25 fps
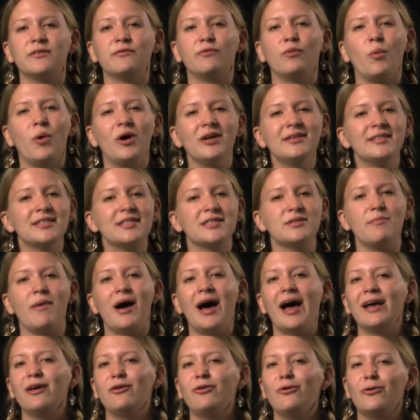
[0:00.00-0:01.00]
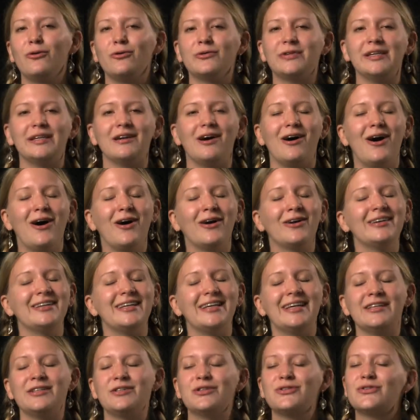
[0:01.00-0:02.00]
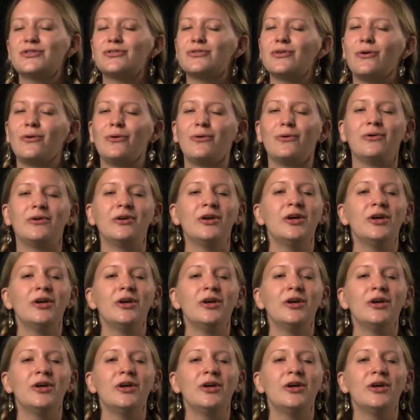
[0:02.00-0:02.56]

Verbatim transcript: of one smile holding a heart in soul,